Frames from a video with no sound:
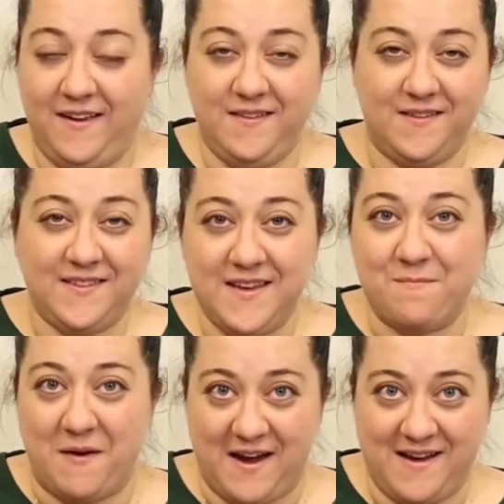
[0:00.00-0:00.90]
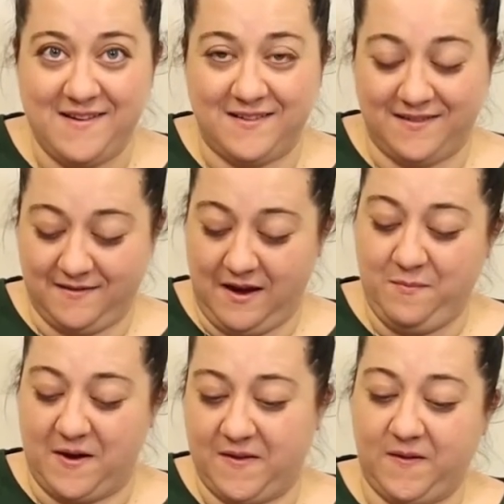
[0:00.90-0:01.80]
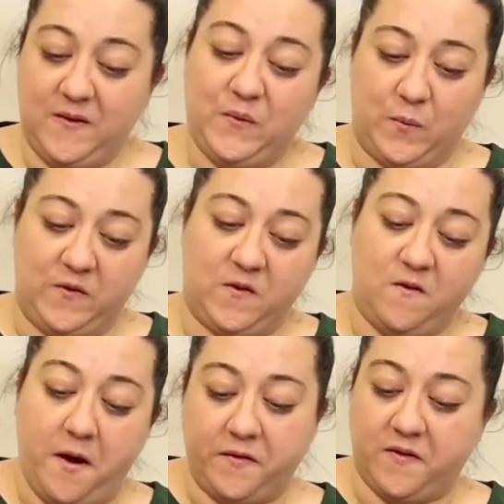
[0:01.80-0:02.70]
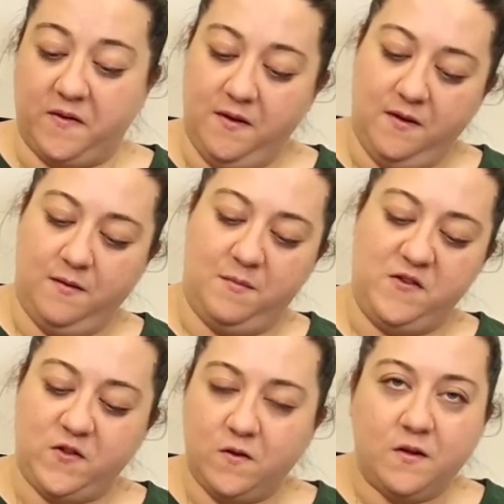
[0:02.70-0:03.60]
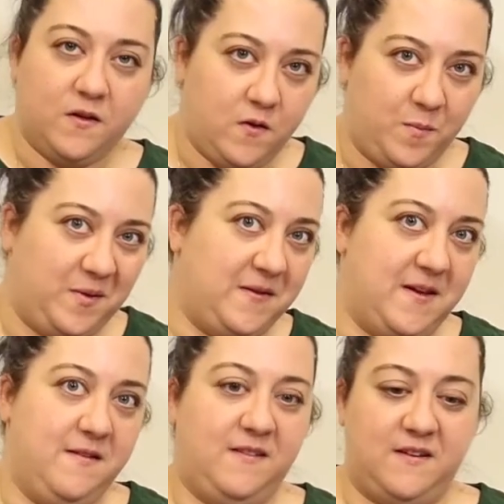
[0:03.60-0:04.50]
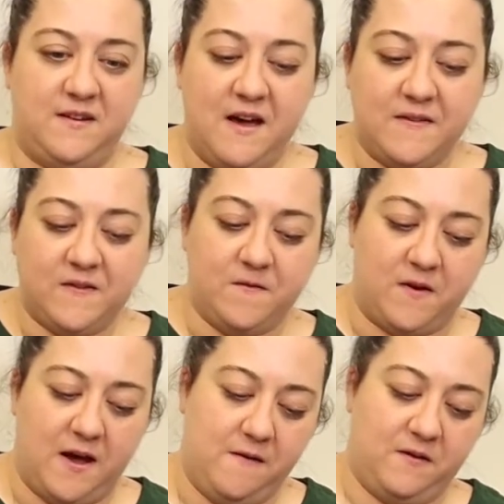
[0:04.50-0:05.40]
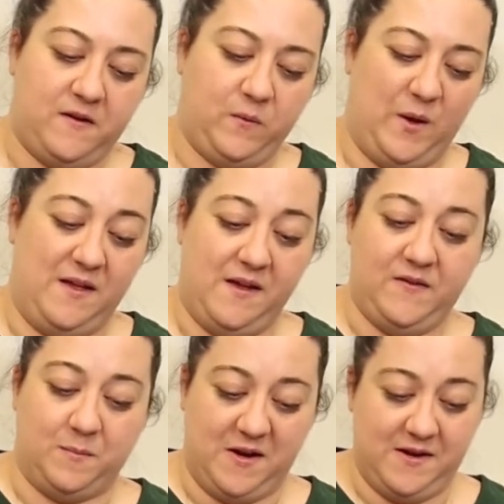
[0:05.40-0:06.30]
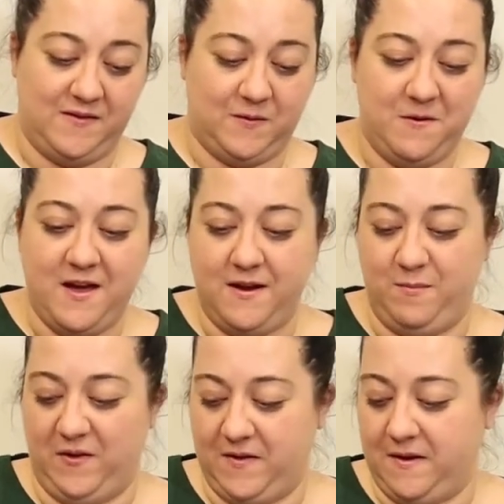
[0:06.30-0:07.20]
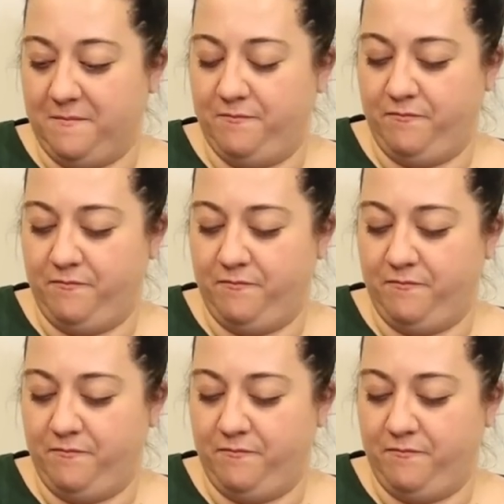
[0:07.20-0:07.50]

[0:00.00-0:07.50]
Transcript: It looks like my hypothesis was correct. My sugar cube building did not survive as well as my spaghetti building.